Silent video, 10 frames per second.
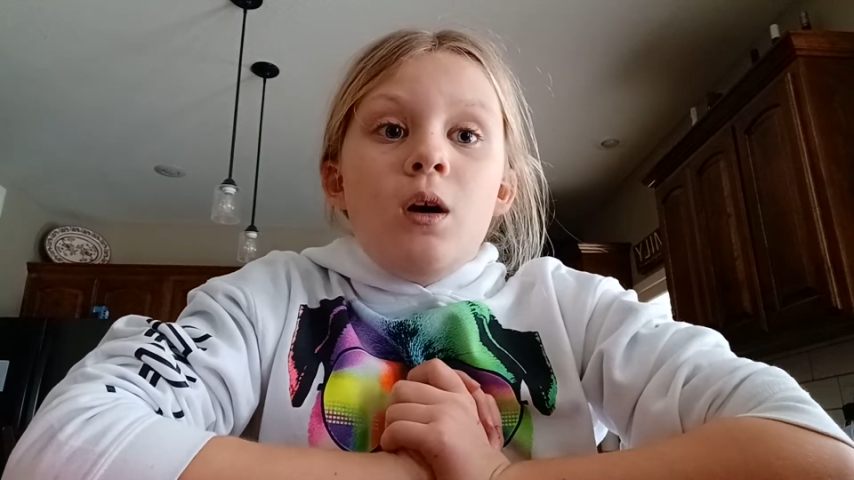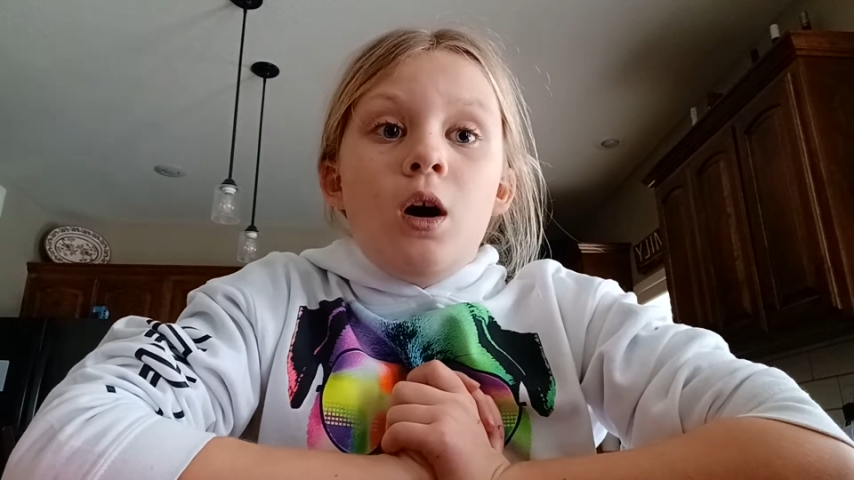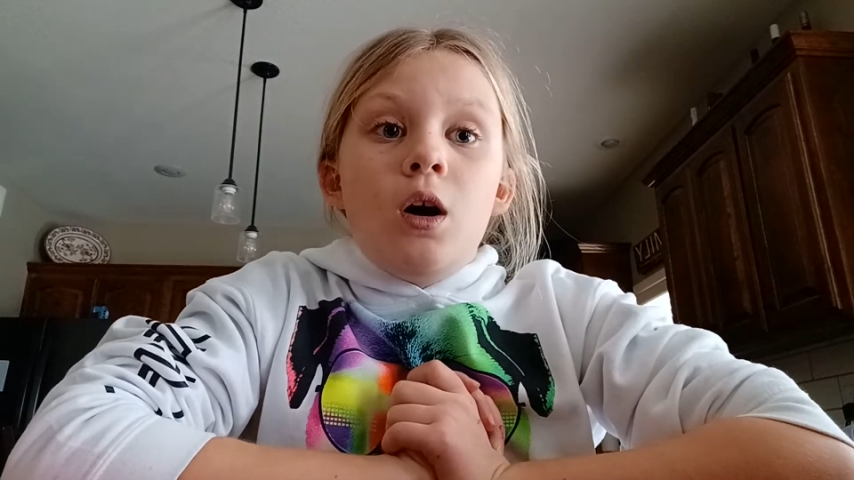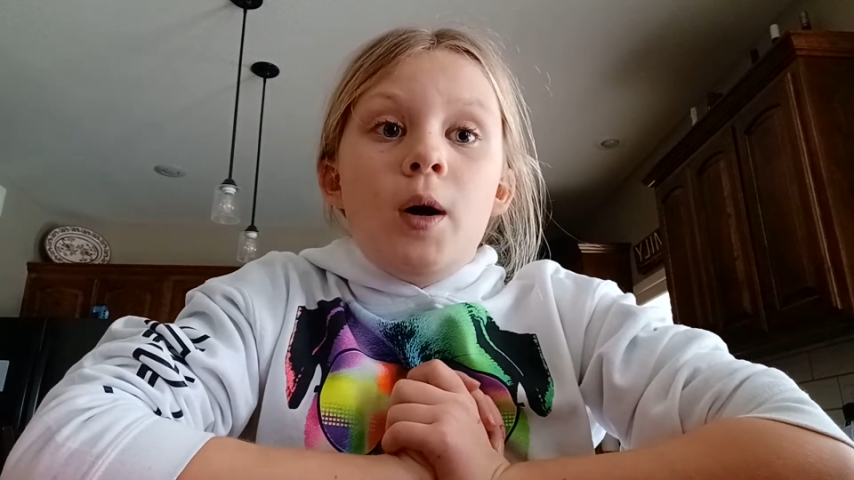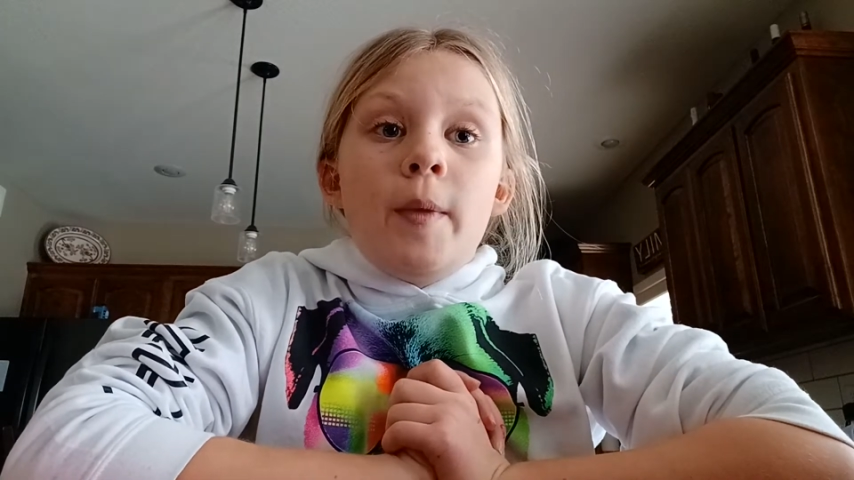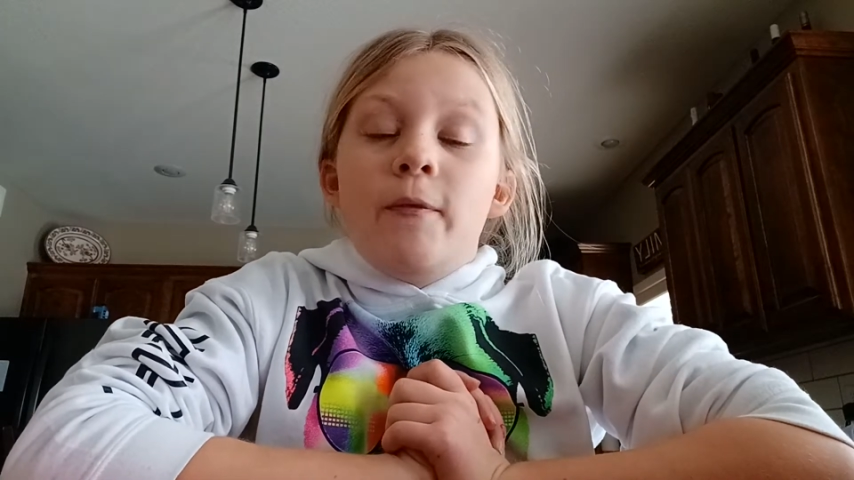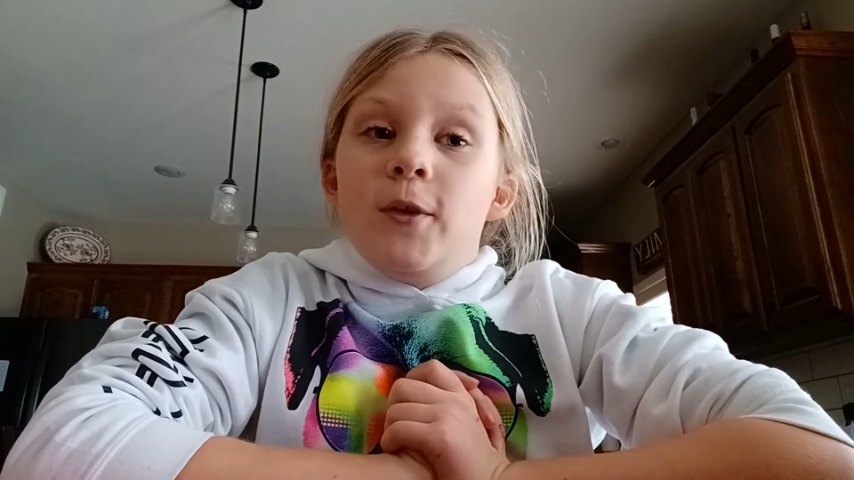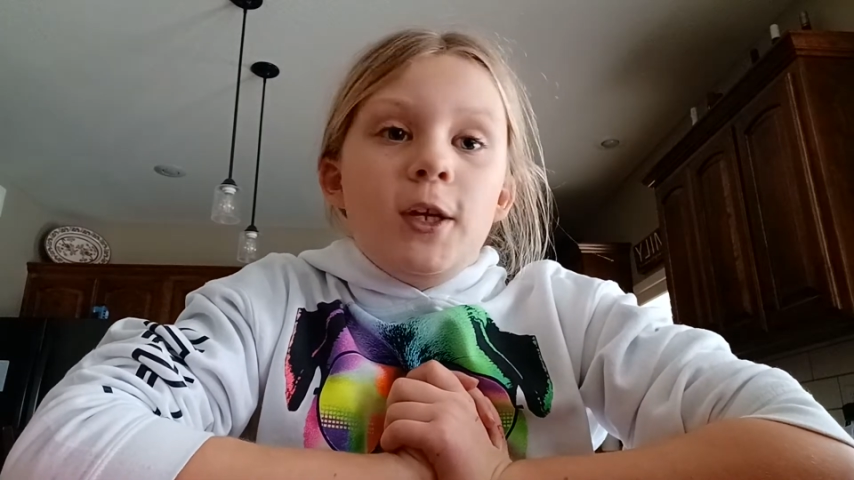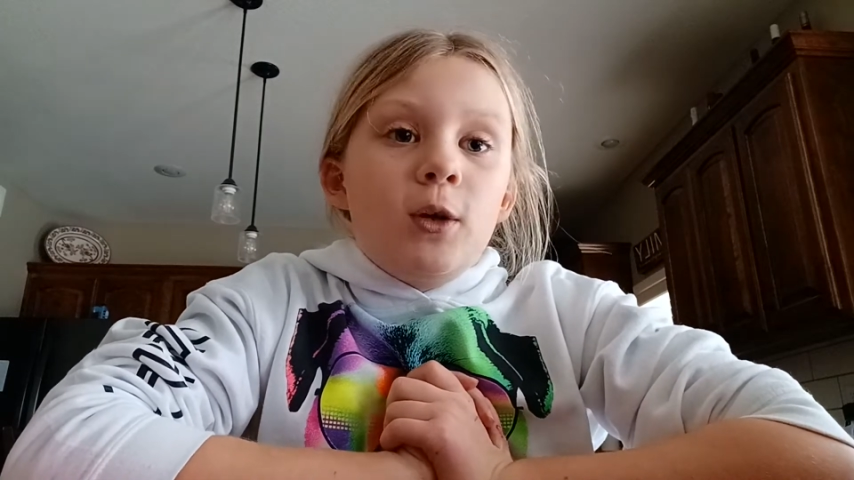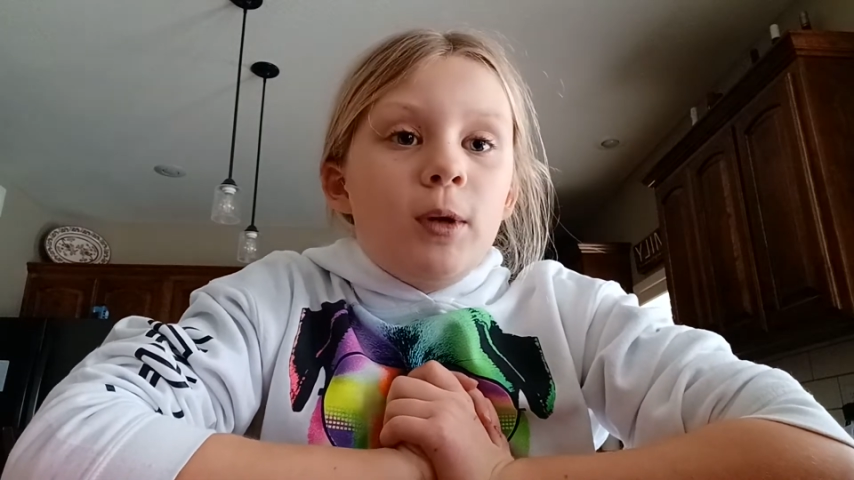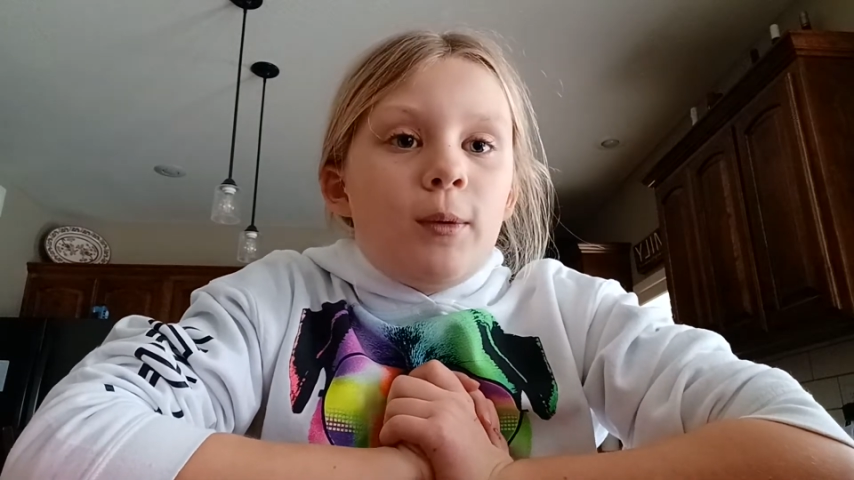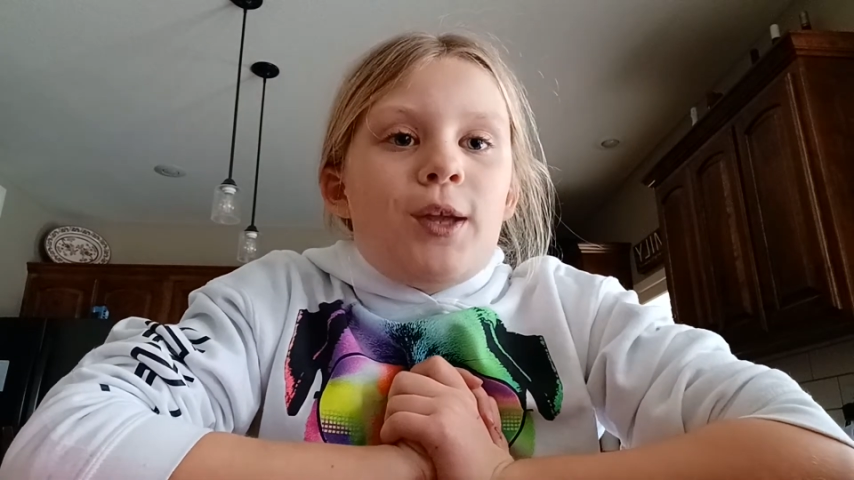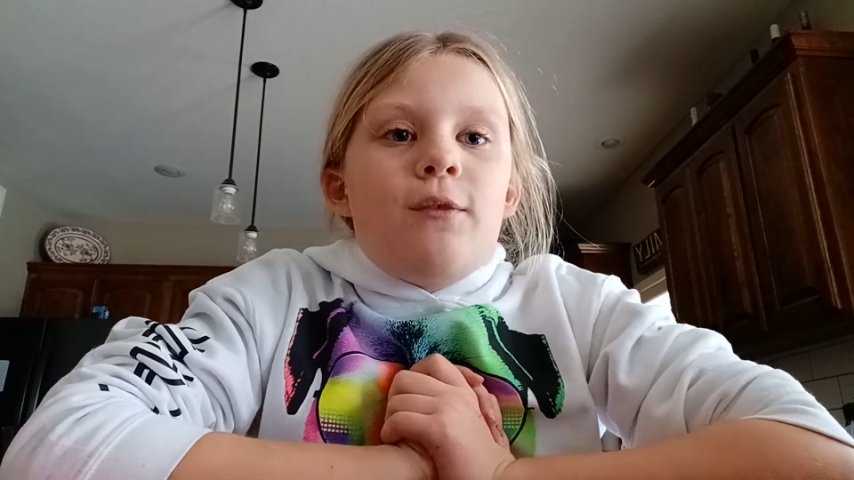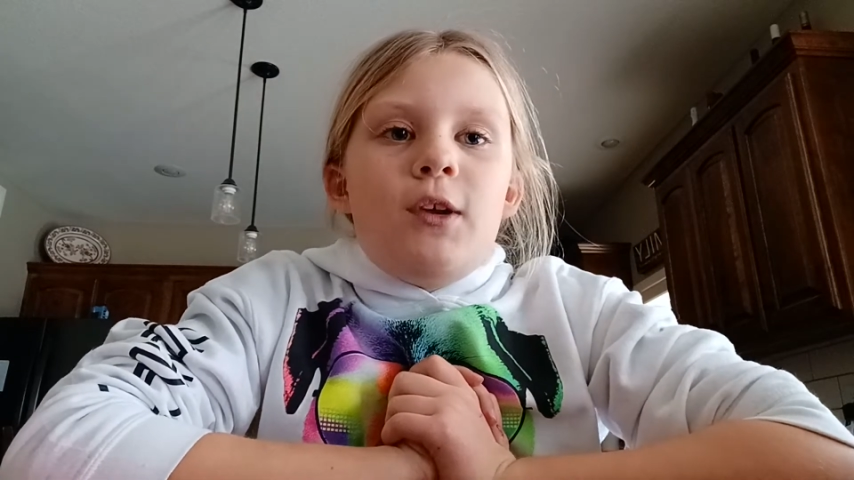If you need to rewind the